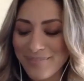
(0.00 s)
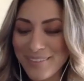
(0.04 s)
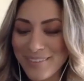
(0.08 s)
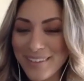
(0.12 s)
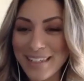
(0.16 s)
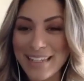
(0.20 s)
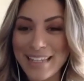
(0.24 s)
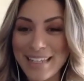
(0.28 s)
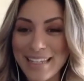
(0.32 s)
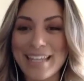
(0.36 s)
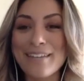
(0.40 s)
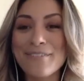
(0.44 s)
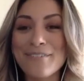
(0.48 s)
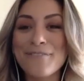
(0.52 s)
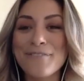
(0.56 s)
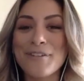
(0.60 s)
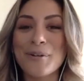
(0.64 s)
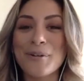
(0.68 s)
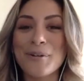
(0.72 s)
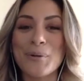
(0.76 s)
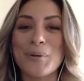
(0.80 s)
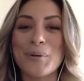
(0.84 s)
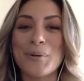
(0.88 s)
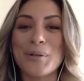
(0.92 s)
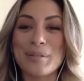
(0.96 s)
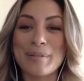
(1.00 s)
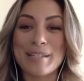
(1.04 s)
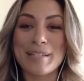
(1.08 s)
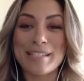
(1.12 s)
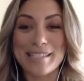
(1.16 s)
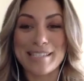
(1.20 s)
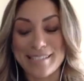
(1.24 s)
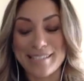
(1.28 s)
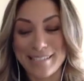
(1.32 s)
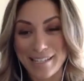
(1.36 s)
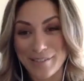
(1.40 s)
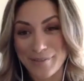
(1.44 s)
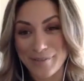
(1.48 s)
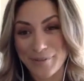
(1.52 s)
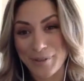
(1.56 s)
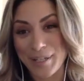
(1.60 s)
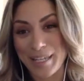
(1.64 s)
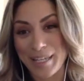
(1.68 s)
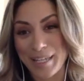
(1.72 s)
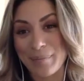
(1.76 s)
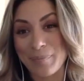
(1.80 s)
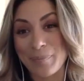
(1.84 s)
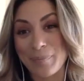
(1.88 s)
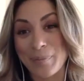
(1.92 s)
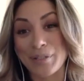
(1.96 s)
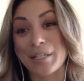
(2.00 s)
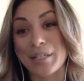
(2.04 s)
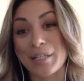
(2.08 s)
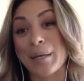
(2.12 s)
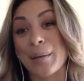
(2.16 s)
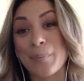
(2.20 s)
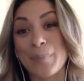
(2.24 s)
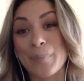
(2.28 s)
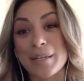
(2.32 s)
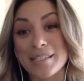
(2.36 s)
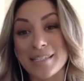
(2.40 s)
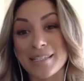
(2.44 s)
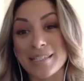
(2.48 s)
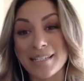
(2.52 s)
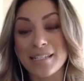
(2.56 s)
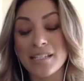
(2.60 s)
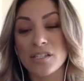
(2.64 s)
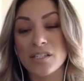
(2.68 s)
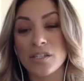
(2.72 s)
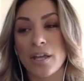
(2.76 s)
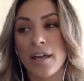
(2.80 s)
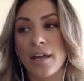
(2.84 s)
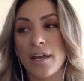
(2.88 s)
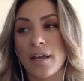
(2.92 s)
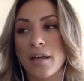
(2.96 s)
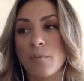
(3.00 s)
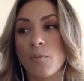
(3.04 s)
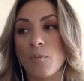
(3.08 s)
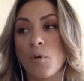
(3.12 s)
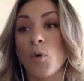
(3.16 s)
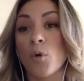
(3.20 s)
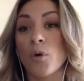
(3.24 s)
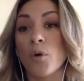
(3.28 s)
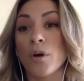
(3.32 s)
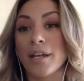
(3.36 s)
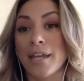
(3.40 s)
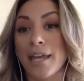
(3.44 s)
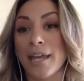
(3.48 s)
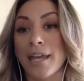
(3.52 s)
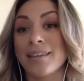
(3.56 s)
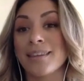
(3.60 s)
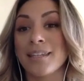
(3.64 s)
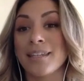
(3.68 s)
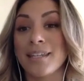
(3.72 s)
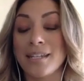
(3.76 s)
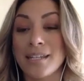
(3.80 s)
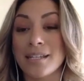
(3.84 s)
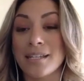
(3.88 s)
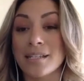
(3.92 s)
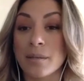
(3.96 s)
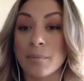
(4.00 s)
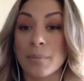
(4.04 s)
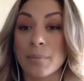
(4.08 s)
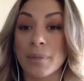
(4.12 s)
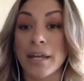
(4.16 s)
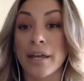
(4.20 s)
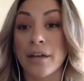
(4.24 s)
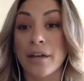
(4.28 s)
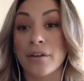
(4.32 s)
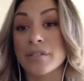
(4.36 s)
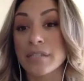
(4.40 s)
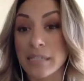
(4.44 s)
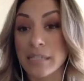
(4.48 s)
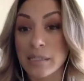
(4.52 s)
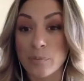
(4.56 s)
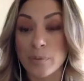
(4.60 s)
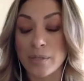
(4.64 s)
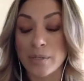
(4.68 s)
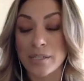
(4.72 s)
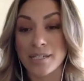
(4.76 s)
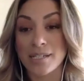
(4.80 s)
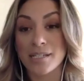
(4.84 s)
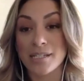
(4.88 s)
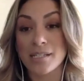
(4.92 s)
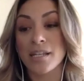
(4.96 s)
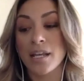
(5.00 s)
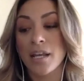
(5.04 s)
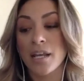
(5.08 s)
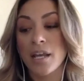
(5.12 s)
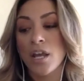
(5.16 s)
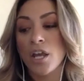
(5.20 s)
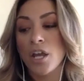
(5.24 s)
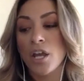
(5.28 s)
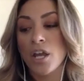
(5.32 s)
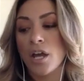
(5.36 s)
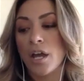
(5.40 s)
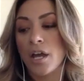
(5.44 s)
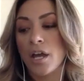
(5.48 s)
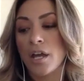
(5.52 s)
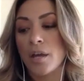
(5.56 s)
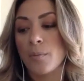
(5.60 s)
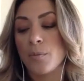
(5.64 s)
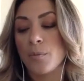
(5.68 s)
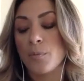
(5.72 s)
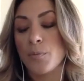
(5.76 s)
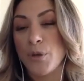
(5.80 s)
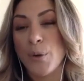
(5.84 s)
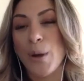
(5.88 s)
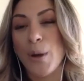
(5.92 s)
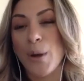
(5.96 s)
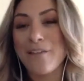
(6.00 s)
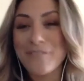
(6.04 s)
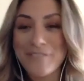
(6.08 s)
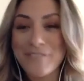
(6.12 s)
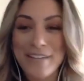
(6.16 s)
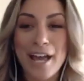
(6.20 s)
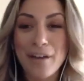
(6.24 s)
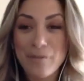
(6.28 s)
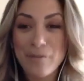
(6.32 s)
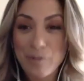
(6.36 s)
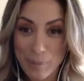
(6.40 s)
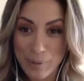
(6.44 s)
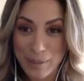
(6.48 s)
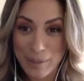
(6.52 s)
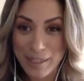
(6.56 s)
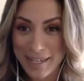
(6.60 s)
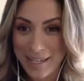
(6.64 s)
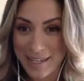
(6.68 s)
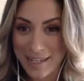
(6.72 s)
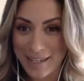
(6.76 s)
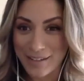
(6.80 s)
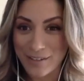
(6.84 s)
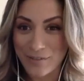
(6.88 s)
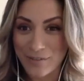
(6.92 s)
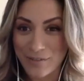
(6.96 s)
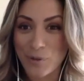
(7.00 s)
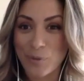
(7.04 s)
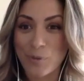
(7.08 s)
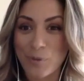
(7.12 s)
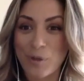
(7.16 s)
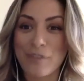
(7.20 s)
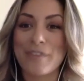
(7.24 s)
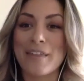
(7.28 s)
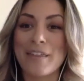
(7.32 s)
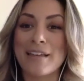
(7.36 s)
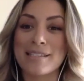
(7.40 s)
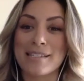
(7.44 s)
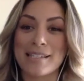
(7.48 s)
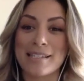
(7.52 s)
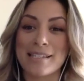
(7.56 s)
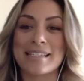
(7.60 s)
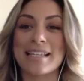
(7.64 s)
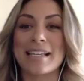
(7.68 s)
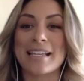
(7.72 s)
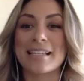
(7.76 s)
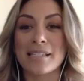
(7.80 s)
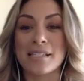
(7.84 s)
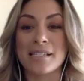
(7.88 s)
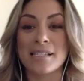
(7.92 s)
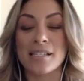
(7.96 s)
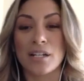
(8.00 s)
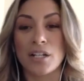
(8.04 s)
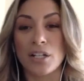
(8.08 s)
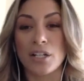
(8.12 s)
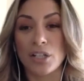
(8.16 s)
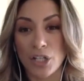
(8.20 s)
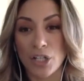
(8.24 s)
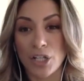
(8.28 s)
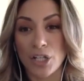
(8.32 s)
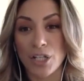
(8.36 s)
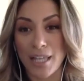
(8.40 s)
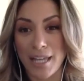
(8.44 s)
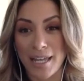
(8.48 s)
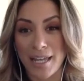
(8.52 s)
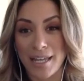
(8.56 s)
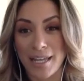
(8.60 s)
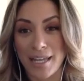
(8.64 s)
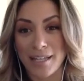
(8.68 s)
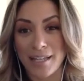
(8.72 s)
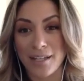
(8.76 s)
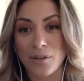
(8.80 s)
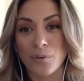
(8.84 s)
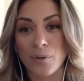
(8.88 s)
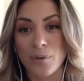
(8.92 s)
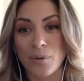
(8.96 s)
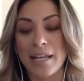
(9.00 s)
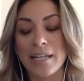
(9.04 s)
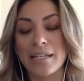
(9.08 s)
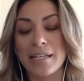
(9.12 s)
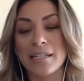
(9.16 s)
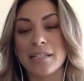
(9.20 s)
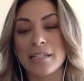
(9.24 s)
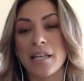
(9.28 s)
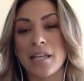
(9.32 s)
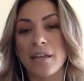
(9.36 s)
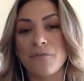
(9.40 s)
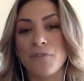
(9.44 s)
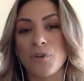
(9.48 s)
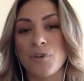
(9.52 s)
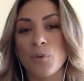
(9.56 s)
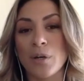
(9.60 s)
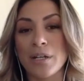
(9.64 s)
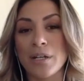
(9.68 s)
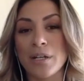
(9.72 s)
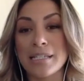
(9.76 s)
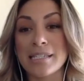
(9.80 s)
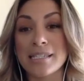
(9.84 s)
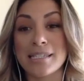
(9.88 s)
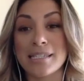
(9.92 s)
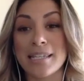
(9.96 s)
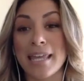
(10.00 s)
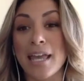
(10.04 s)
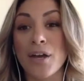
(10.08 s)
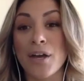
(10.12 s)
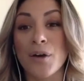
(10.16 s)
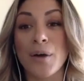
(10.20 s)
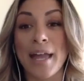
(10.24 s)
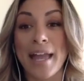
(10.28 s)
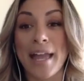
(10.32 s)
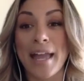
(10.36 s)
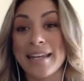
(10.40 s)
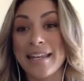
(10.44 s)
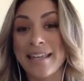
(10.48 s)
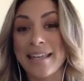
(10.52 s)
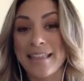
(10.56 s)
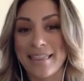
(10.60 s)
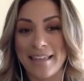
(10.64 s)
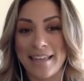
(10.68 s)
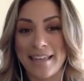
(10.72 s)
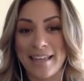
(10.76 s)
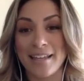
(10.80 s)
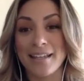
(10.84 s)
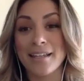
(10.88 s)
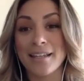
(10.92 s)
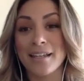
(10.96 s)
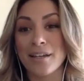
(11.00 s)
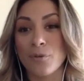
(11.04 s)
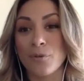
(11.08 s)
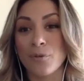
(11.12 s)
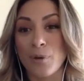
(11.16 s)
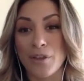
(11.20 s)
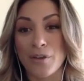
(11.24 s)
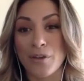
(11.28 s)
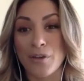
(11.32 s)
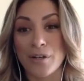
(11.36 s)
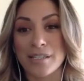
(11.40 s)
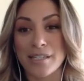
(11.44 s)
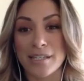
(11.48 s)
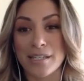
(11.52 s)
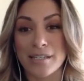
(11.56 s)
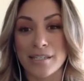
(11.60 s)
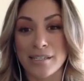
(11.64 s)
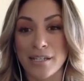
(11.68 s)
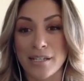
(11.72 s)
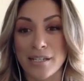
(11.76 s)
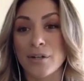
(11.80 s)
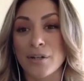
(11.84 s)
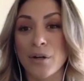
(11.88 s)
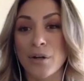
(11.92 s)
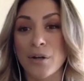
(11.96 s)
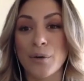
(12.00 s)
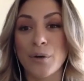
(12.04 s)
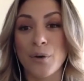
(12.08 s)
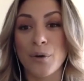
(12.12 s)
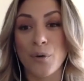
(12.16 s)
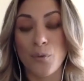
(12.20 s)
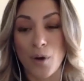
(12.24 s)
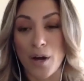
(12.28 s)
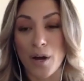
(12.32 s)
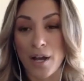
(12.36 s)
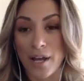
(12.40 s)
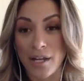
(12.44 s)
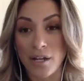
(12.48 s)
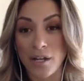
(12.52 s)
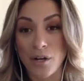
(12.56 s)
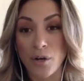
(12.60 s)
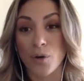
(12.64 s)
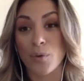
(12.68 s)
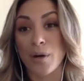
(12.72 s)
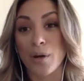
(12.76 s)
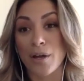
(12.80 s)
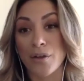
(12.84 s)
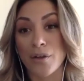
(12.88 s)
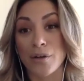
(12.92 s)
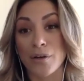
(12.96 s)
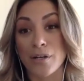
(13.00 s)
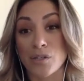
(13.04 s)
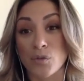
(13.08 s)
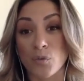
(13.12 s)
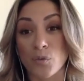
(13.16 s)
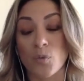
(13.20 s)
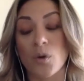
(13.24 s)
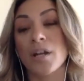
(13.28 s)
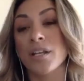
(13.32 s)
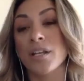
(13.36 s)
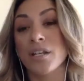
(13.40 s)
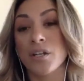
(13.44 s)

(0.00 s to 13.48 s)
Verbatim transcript: if you're going to be successful in building a business, um, or again, leading somebody else's business, you have to have a plan for what that success is going to look like, right? If you want to scale anything, whether it's zero to one or whether it's one to a